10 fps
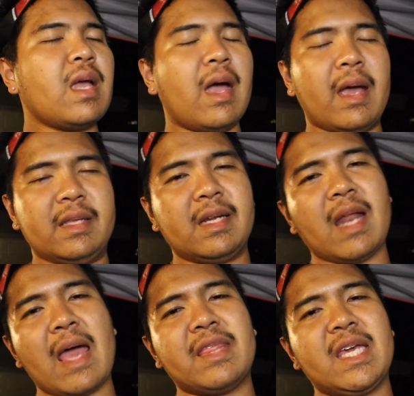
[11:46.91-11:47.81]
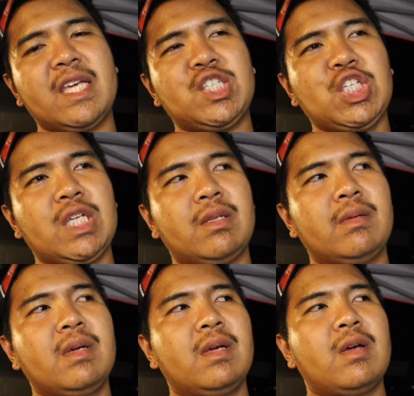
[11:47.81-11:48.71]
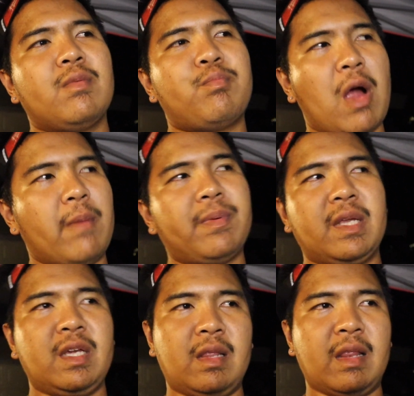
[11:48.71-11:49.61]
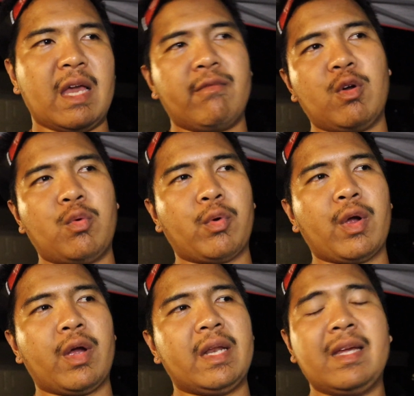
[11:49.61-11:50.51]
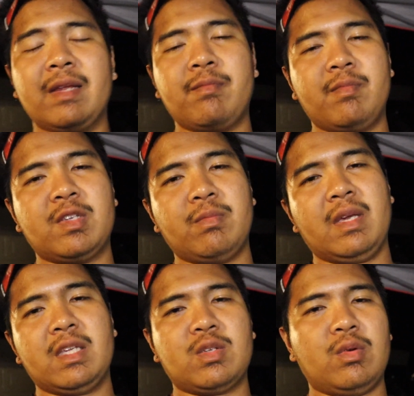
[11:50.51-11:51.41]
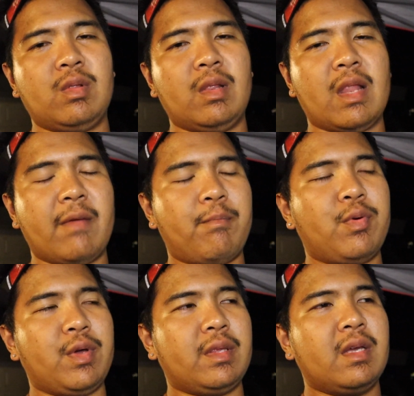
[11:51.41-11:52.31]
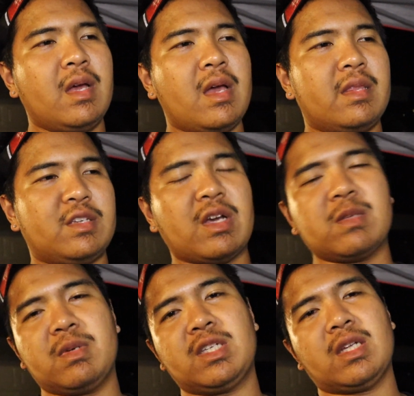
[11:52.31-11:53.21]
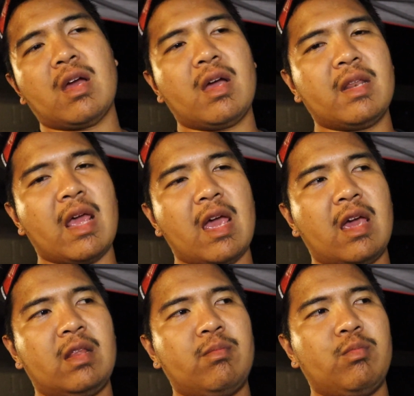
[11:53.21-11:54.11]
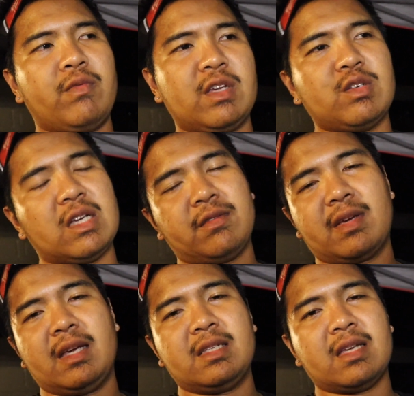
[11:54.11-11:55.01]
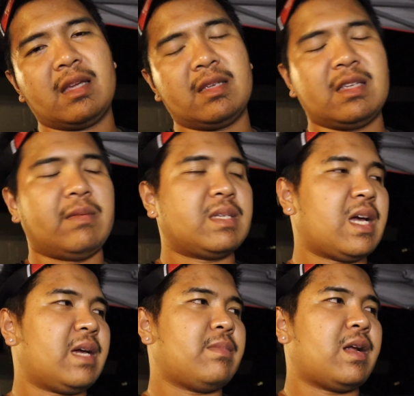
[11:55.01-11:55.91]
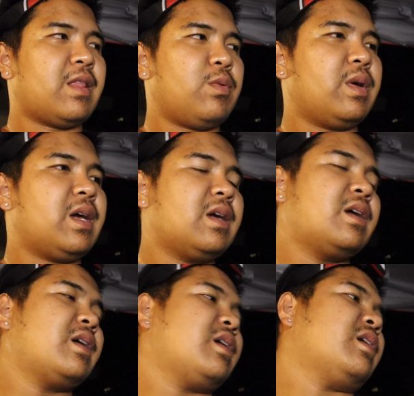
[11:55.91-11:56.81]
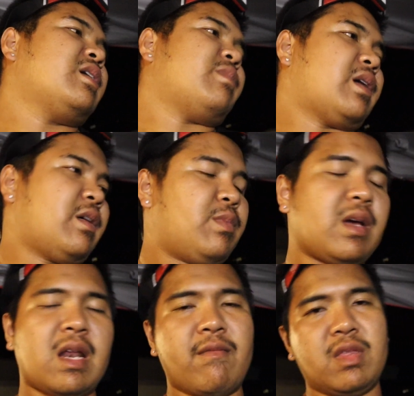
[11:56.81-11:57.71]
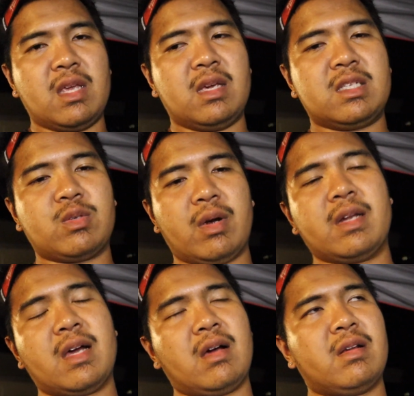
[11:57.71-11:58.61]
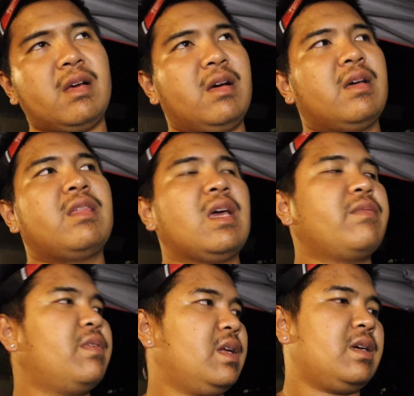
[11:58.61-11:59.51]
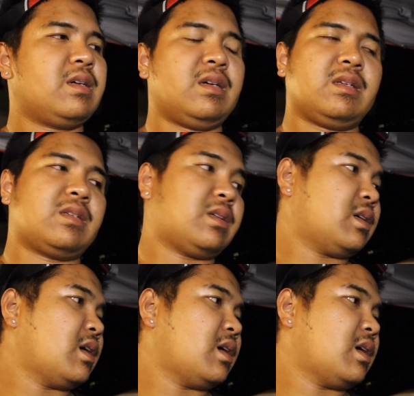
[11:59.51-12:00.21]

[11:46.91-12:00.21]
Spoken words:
I didn't have the engine properly level where I needed to be to put the transmission on and move the transfer case at the same time out of the way. But we got everything squared out, thankfully, because